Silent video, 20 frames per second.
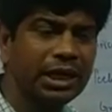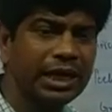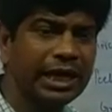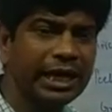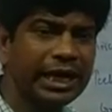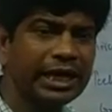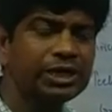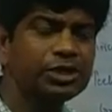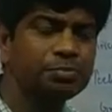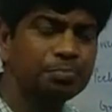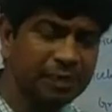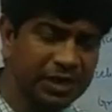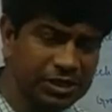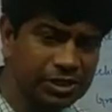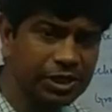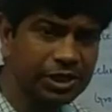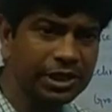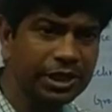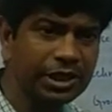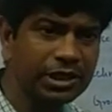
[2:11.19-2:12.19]
and
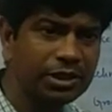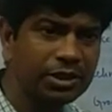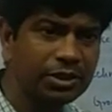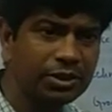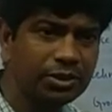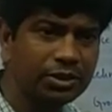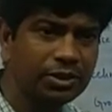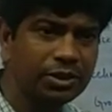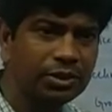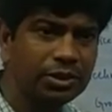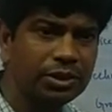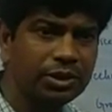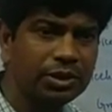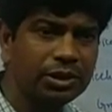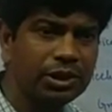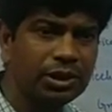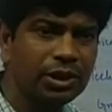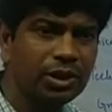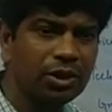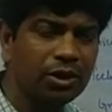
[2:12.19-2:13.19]
especially
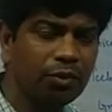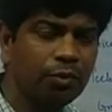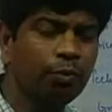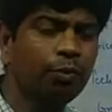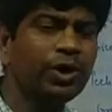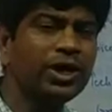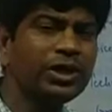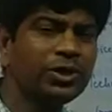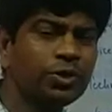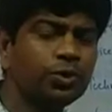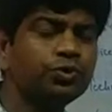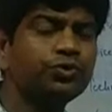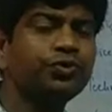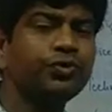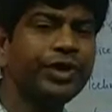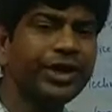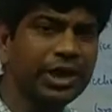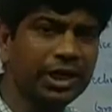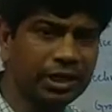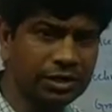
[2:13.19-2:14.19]
1 to
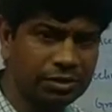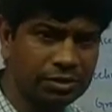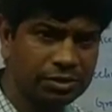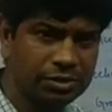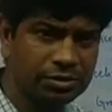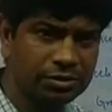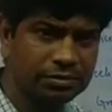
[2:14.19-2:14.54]
3 years.